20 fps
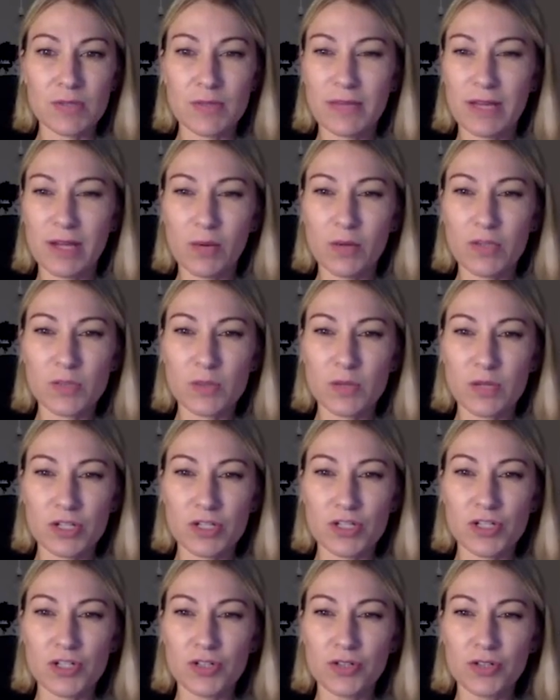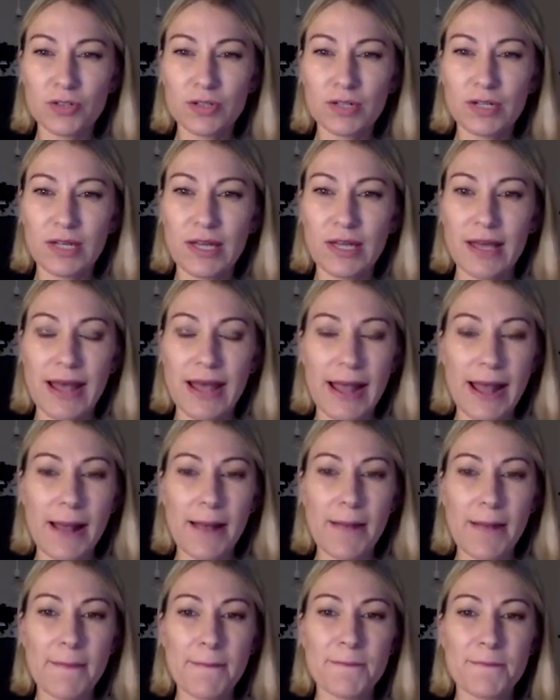something I always wanted to do.
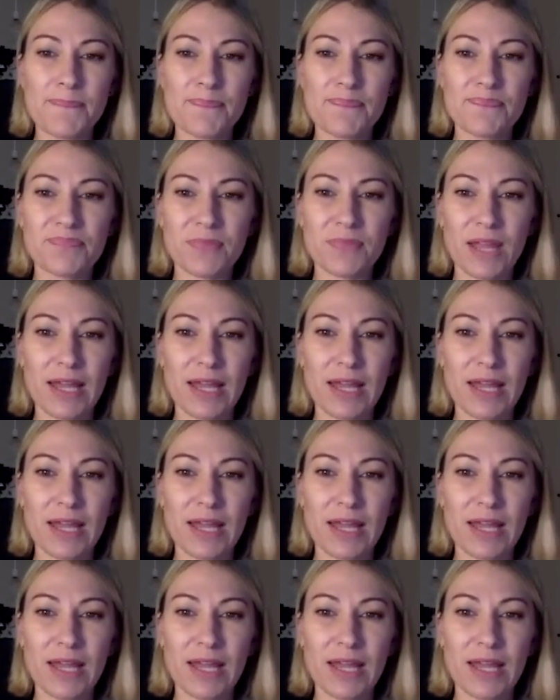Um, mm.